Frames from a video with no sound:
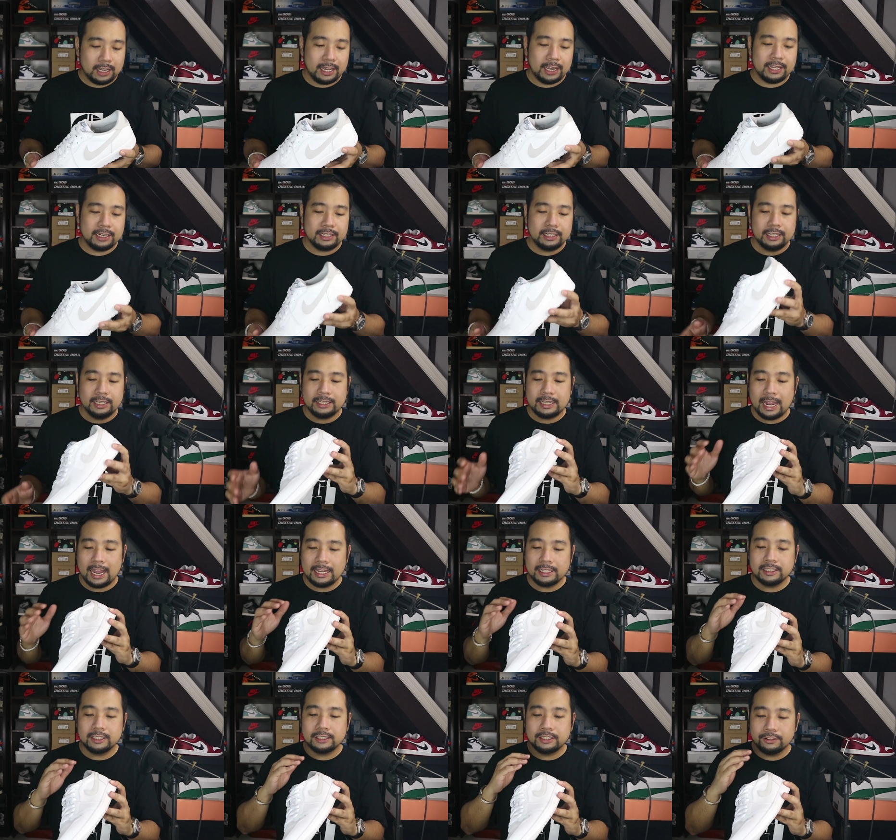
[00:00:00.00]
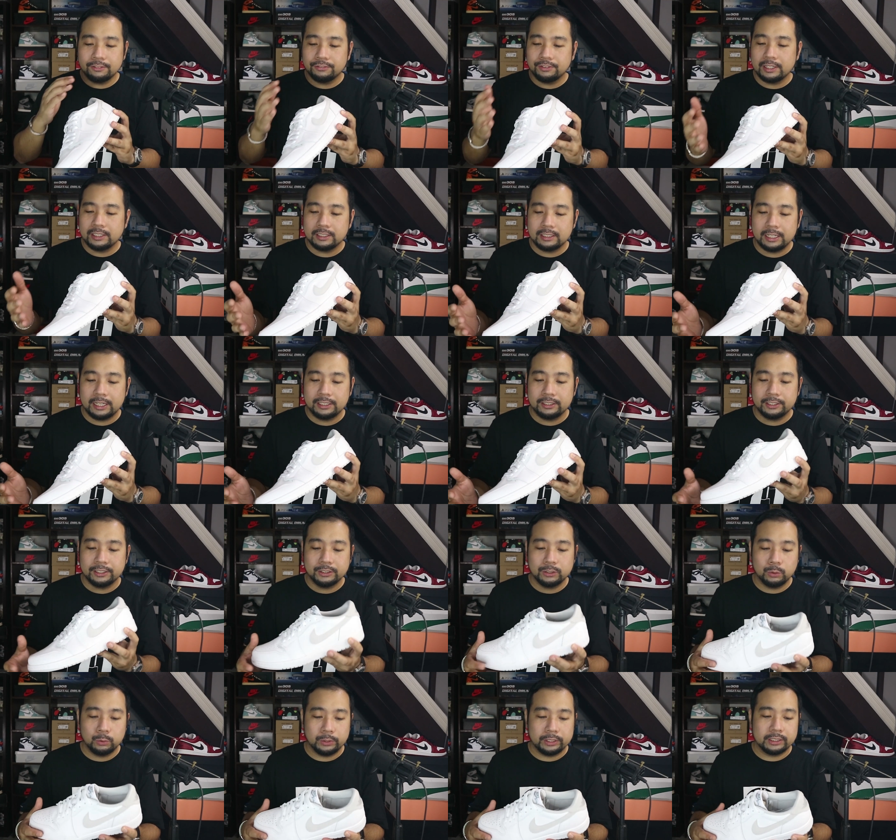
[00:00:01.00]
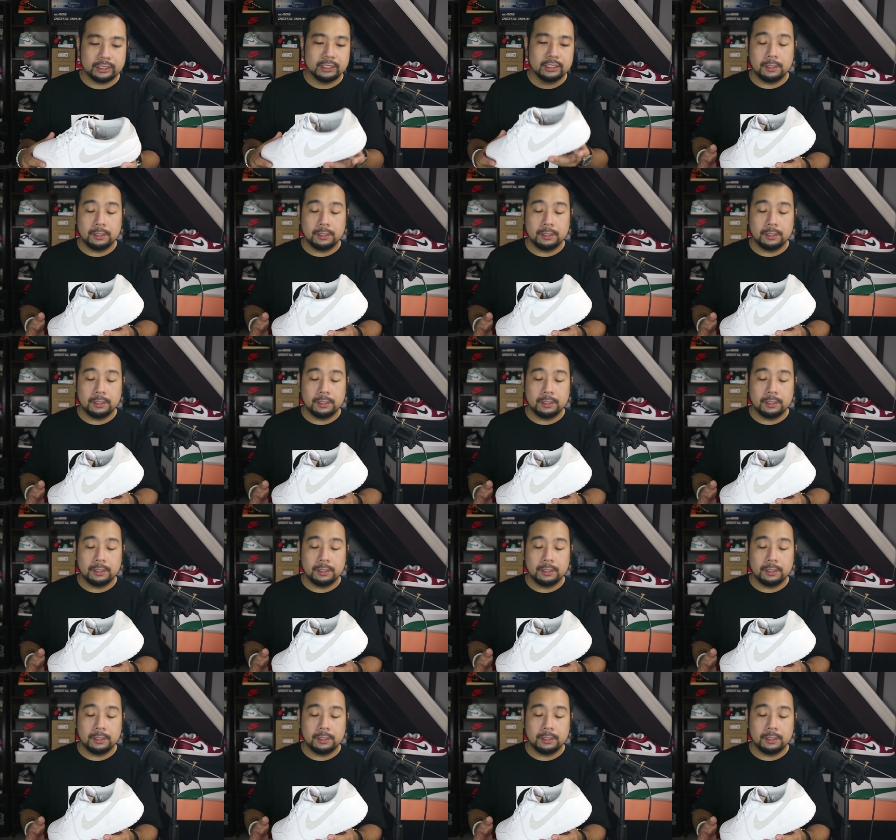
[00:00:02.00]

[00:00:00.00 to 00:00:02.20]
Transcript: and it had a different leather to it.